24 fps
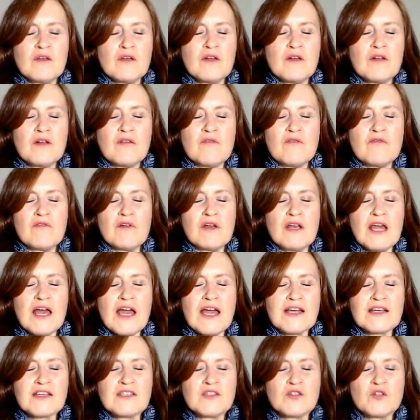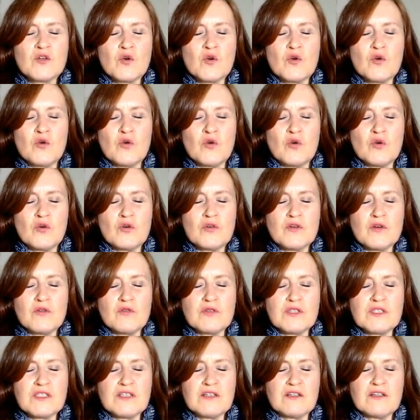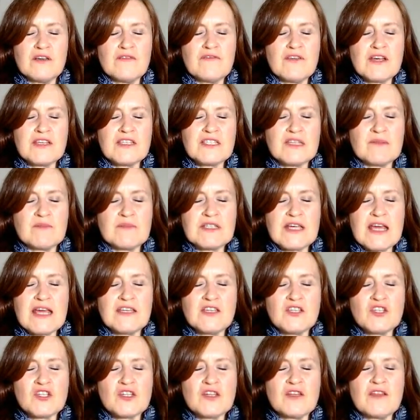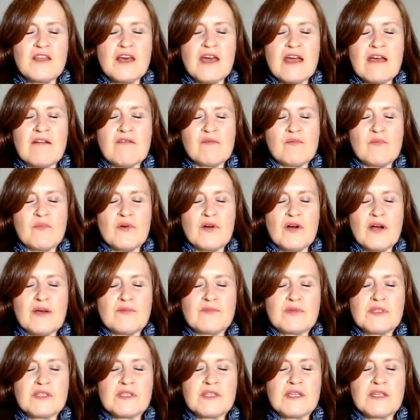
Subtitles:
relaxed or still if there's some tension there, and perhaps